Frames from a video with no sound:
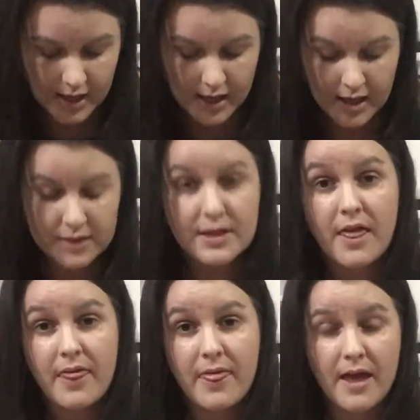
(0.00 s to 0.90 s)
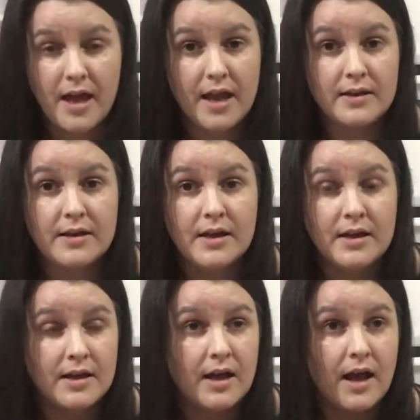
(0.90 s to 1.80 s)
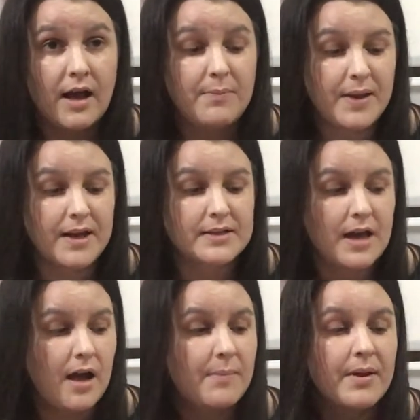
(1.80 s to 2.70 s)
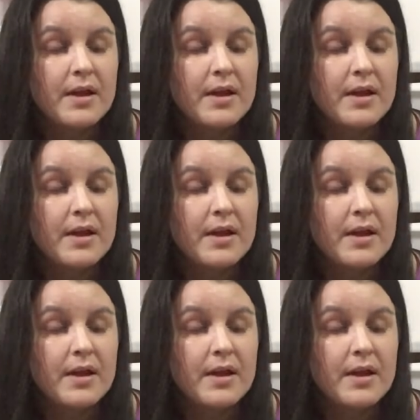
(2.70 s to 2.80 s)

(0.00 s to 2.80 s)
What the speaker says: And then I picked up